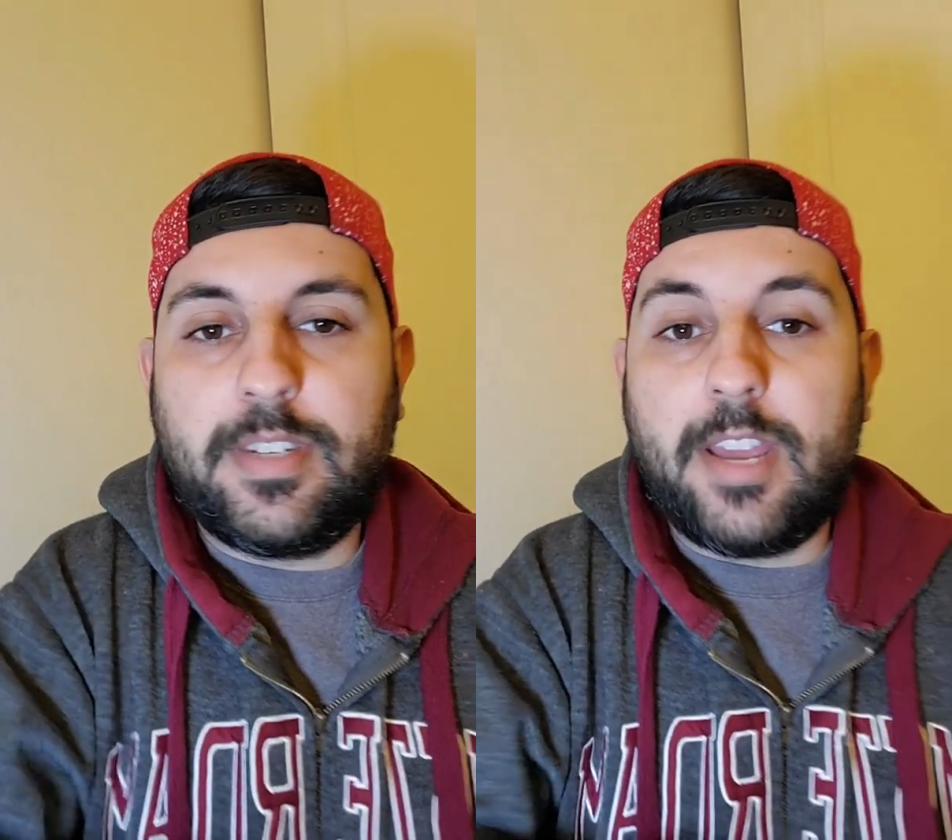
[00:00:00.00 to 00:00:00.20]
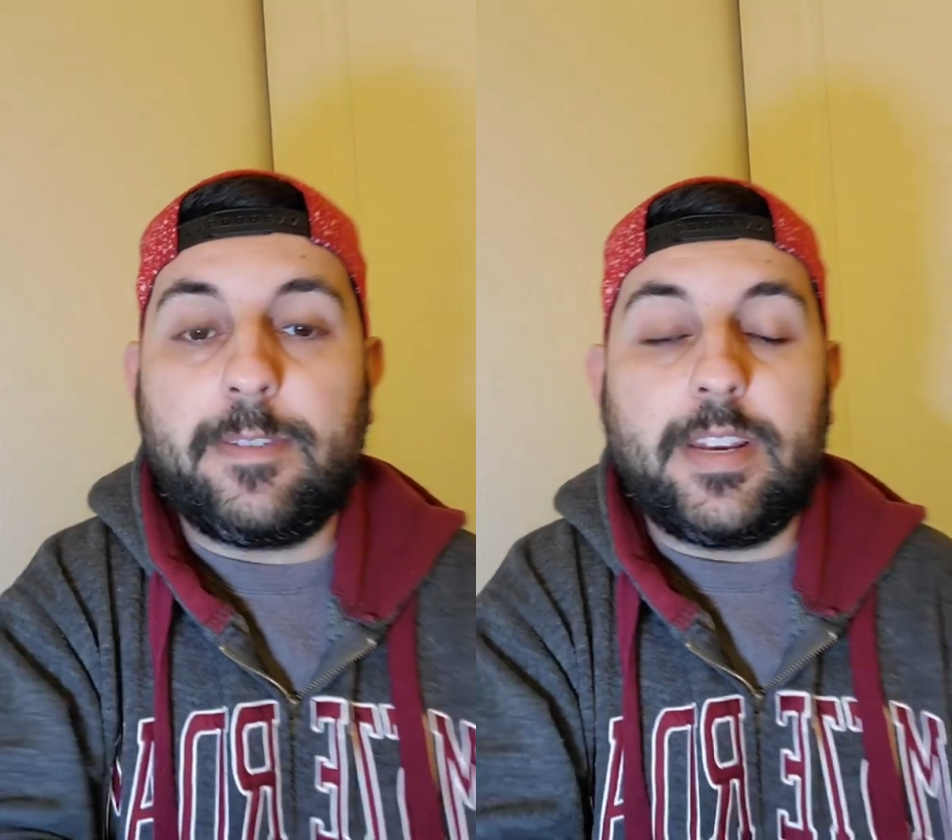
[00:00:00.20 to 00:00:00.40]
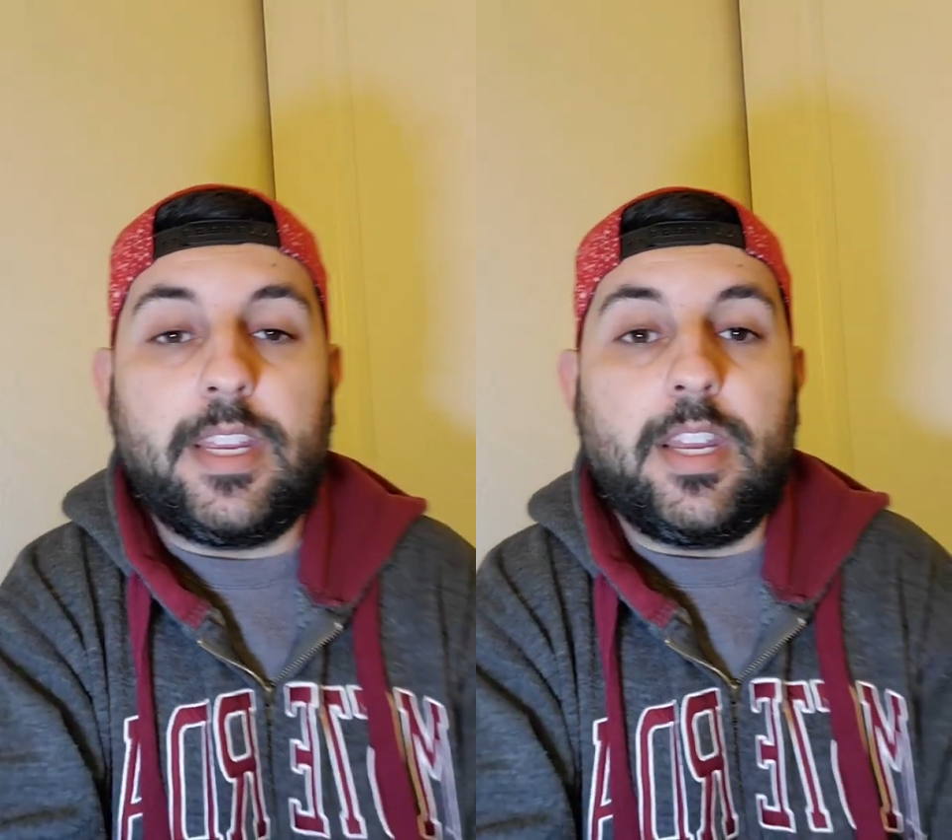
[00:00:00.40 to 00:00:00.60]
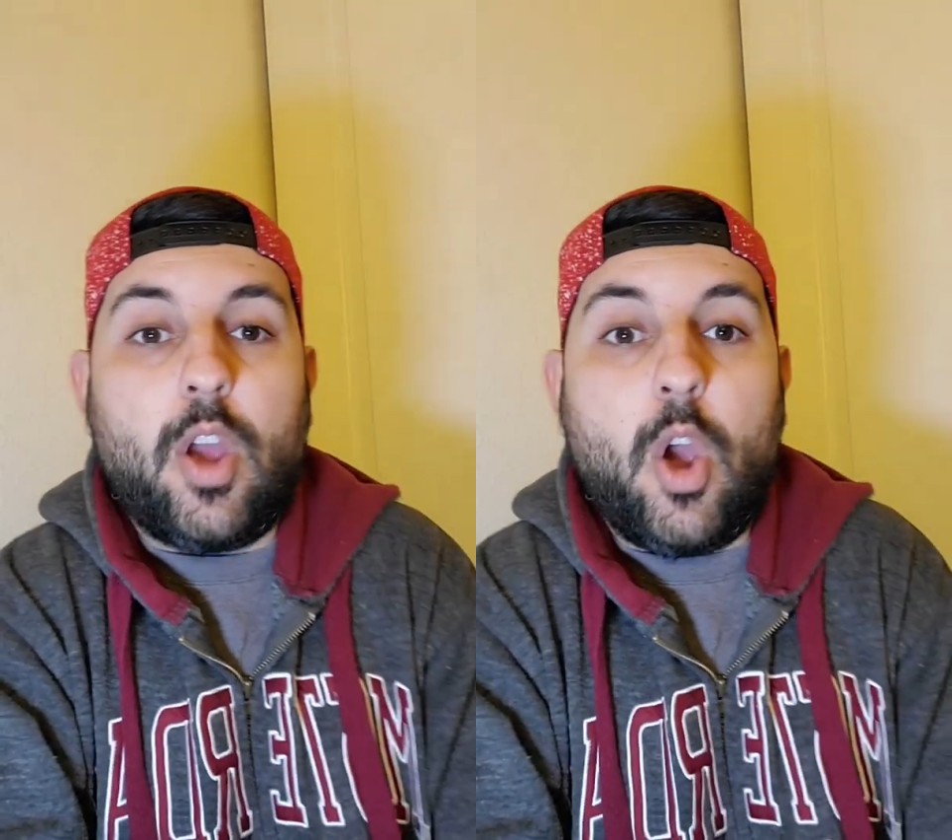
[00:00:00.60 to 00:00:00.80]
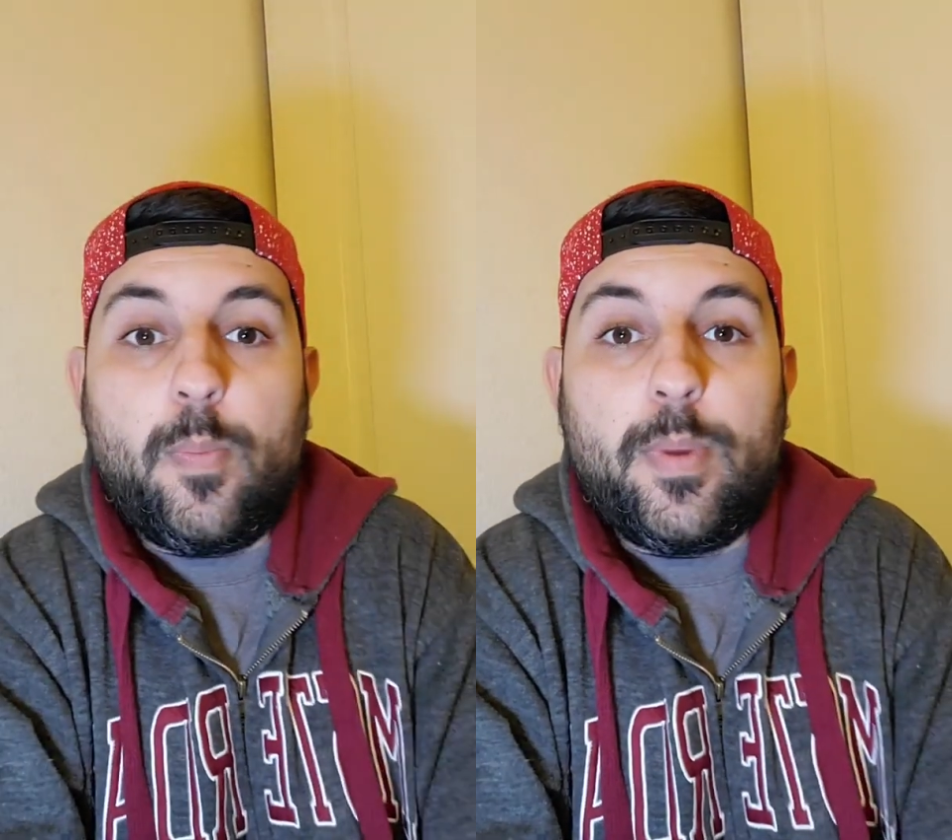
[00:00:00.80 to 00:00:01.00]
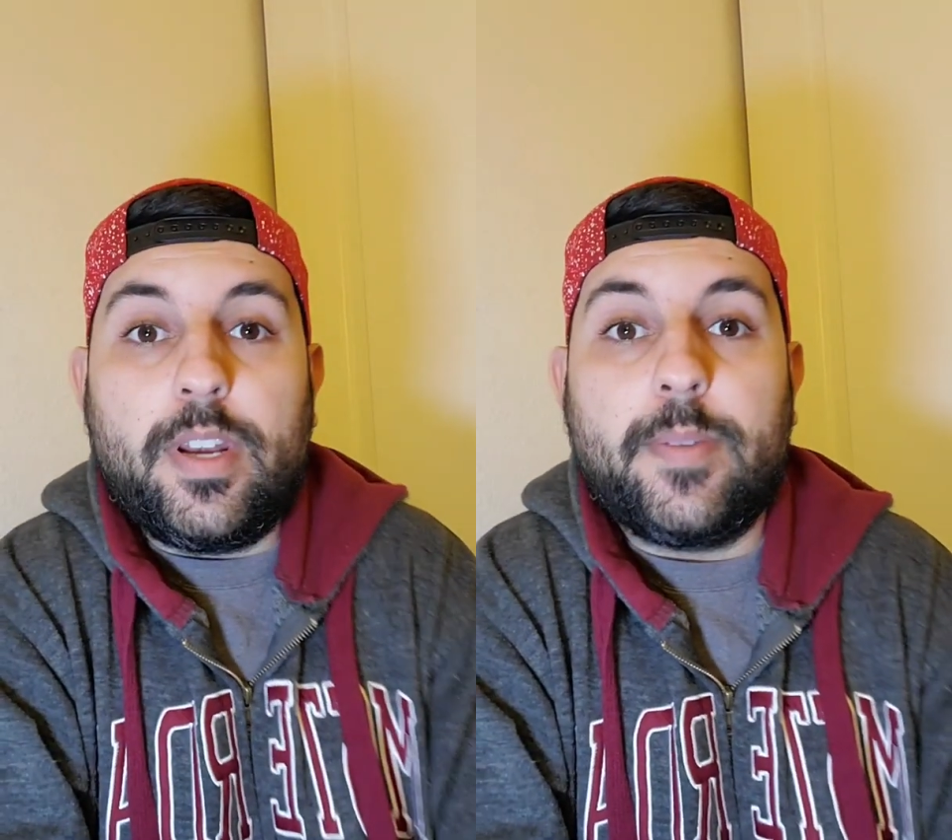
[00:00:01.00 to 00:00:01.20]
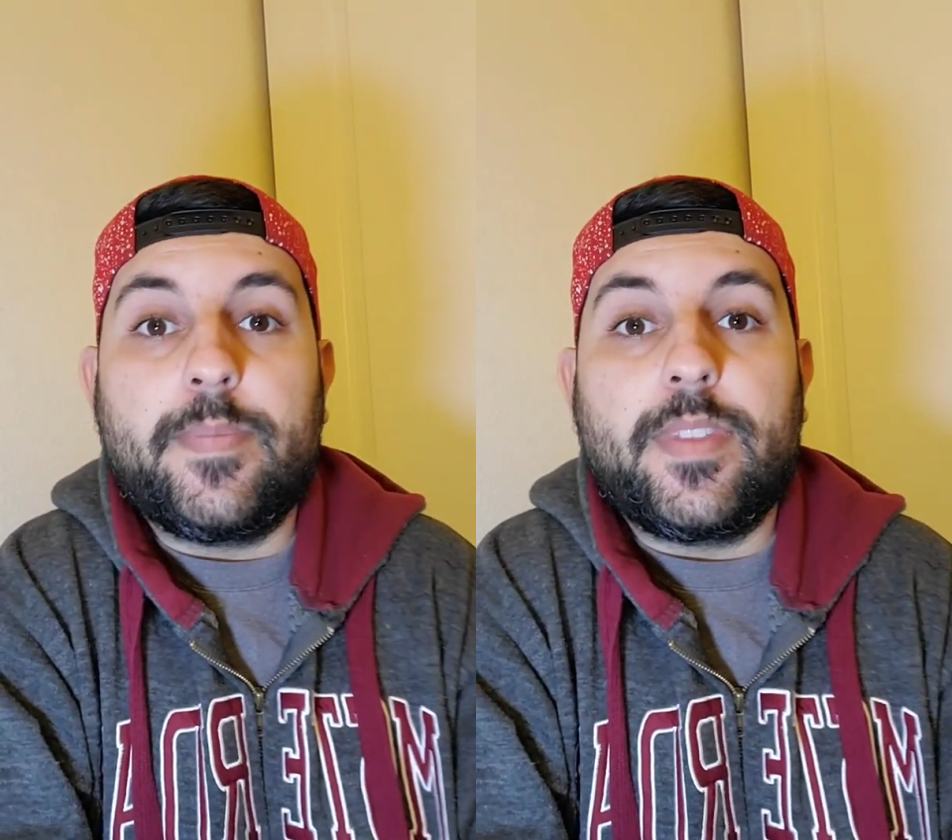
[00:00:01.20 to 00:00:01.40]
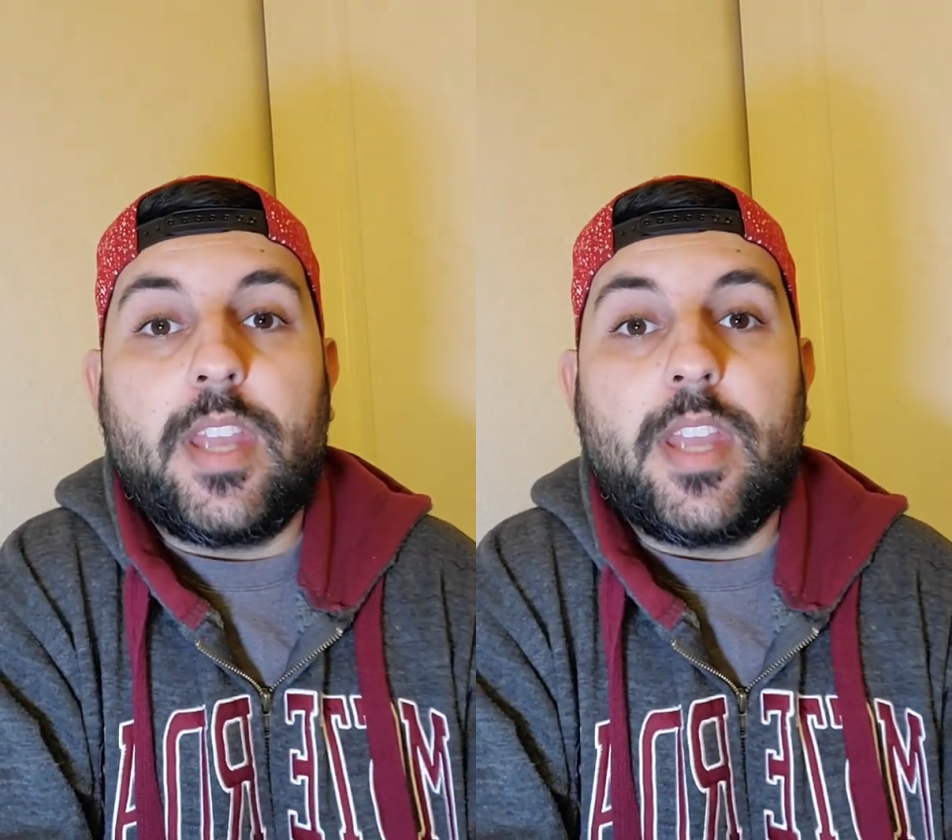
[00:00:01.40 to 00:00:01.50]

definitely open